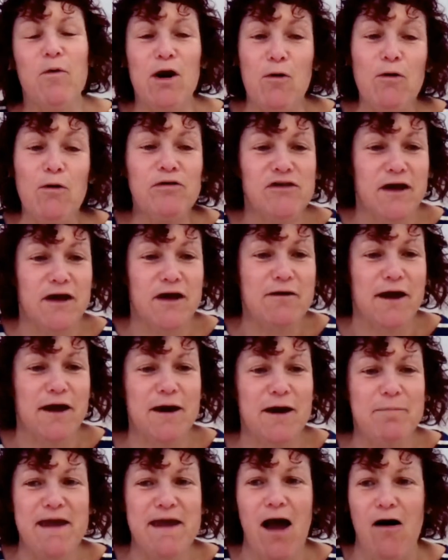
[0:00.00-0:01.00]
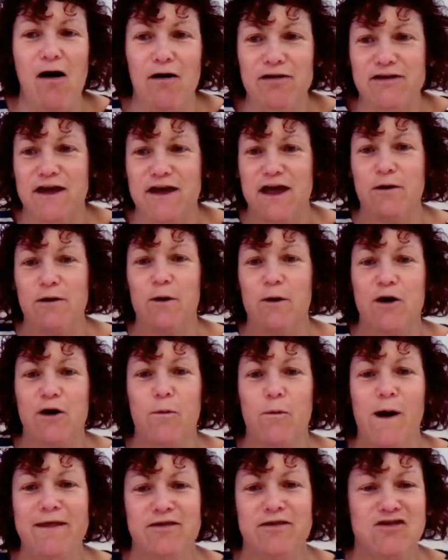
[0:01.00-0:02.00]
We're also going to be asking you a
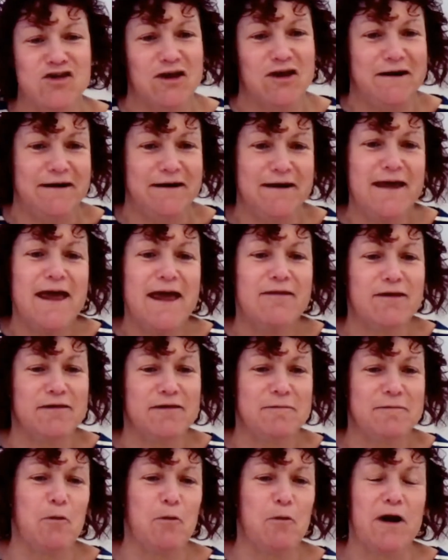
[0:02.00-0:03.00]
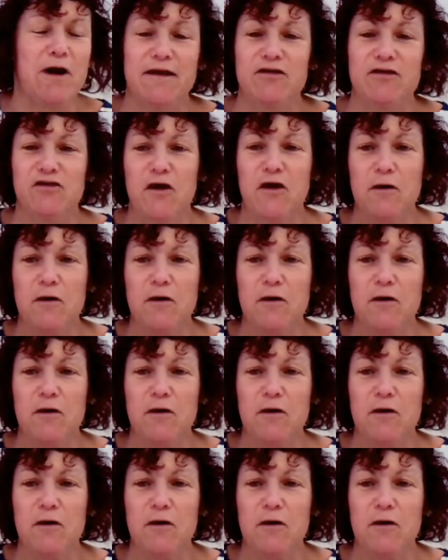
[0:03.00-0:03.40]
question this morning.